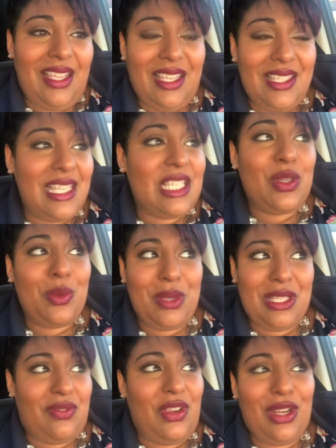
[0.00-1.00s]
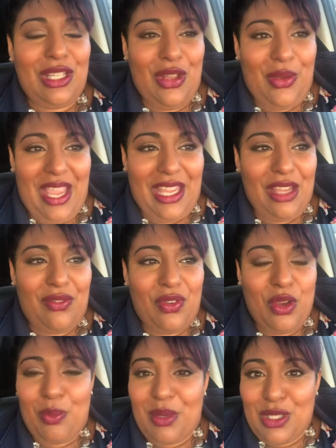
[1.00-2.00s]
is it's very low-hanging
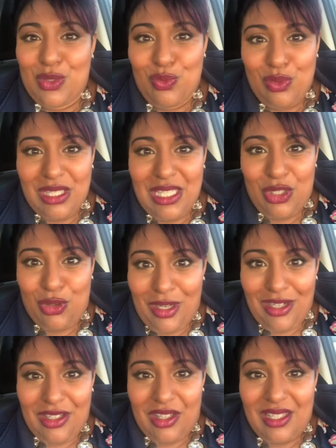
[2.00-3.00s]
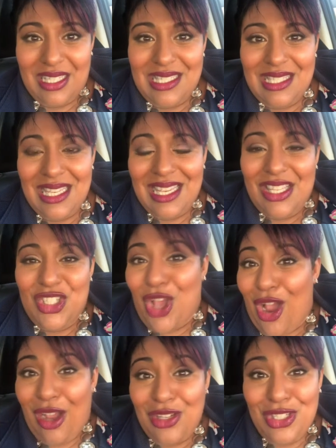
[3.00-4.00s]
fruit, but it's really critical, is
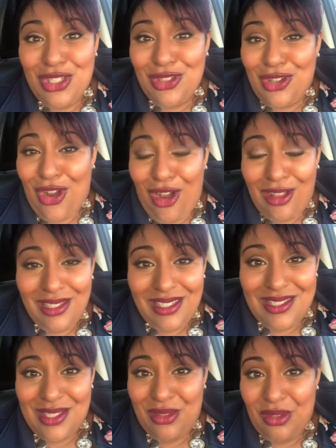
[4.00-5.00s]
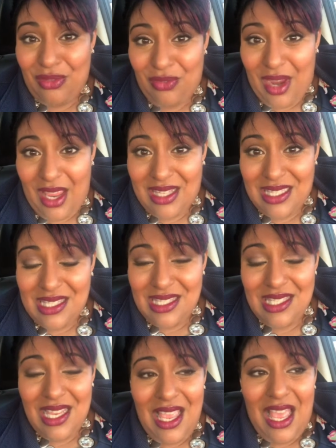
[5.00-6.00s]
talk to your colleagues and your
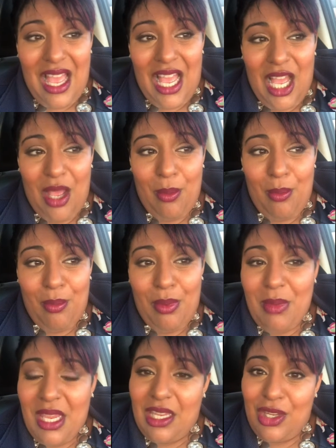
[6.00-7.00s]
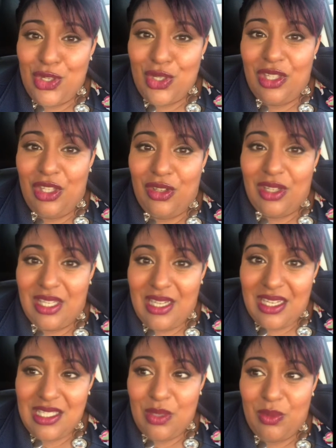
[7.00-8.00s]
friends, but making sure that you're
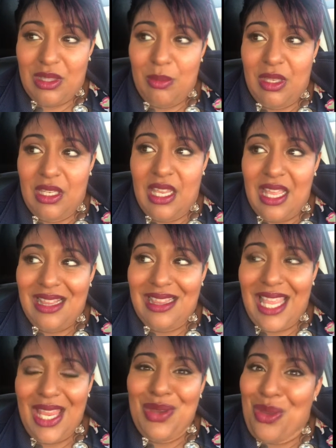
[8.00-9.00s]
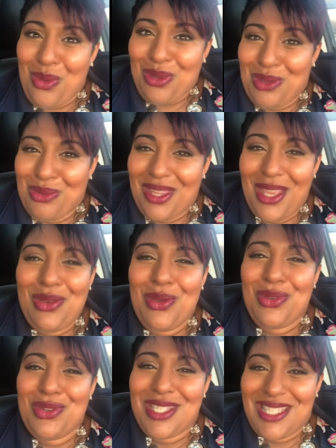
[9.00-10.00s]
connecting with them, and they know you, they know
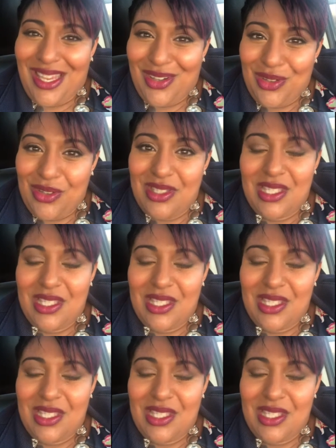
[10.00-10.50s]
your standards,